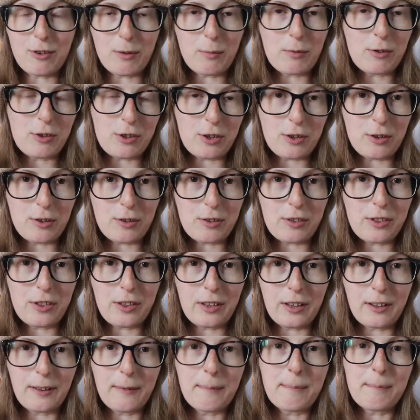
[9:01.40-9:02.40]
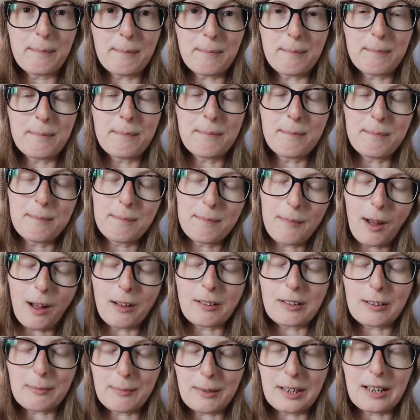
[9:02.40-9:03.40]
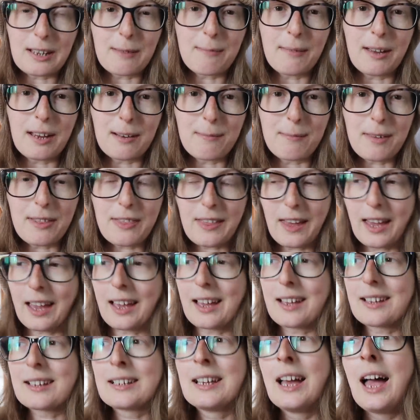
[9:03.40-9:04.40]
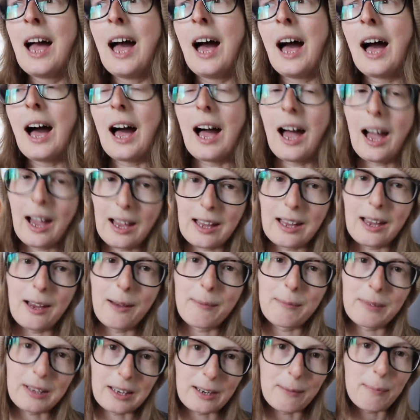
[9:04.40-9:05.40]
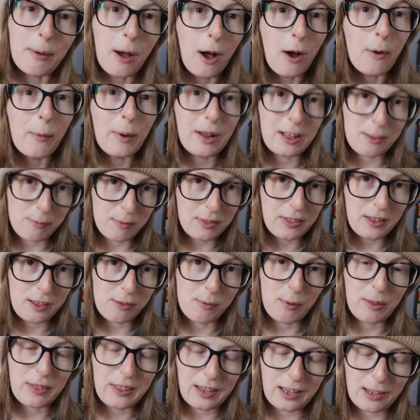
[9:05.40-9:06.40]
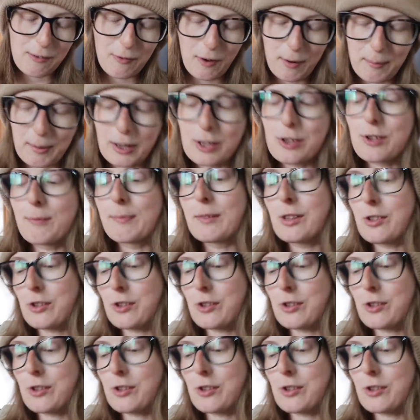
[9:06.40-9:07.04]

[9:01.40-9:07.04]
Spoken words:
was used that ultimately made me think, I am gonna part ways with this one, thank you very much.